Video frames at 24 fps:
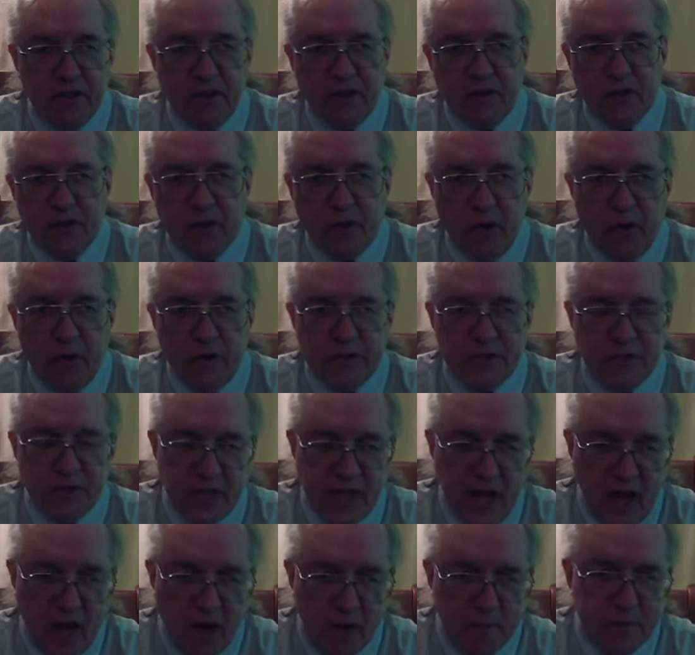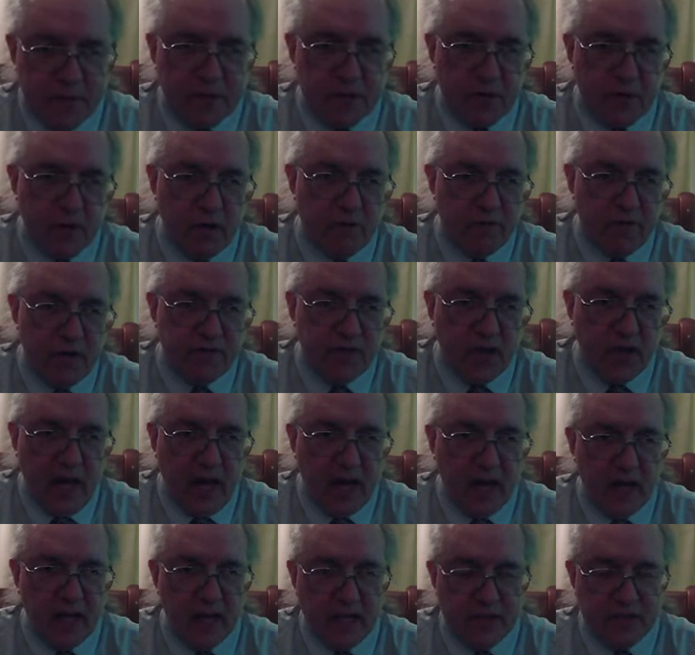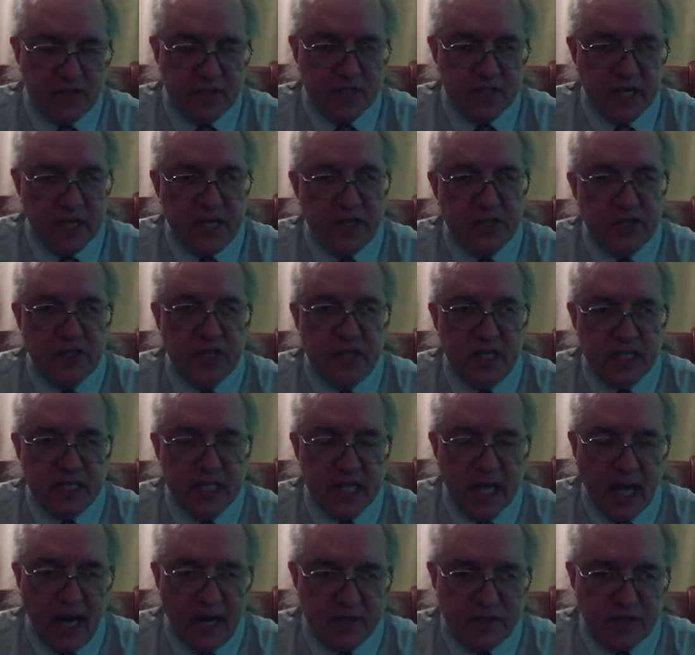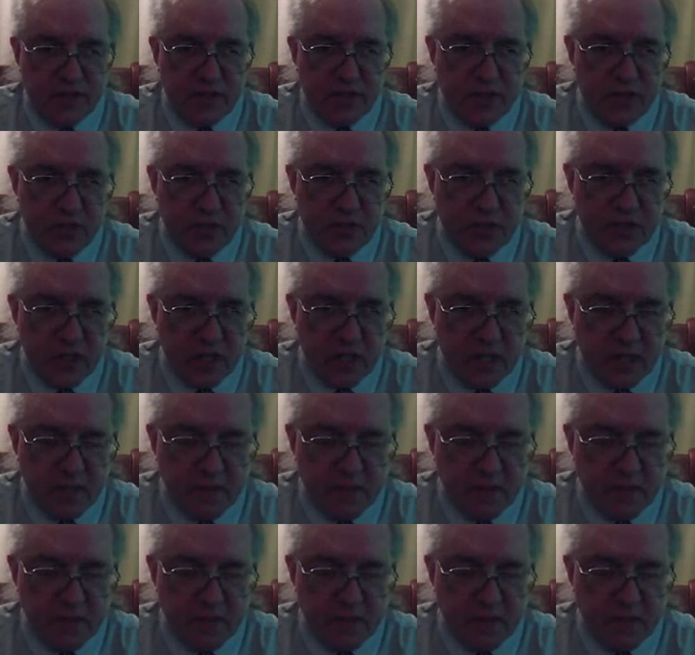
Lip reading: the courts are the arbiter of if that legislation is constitutional.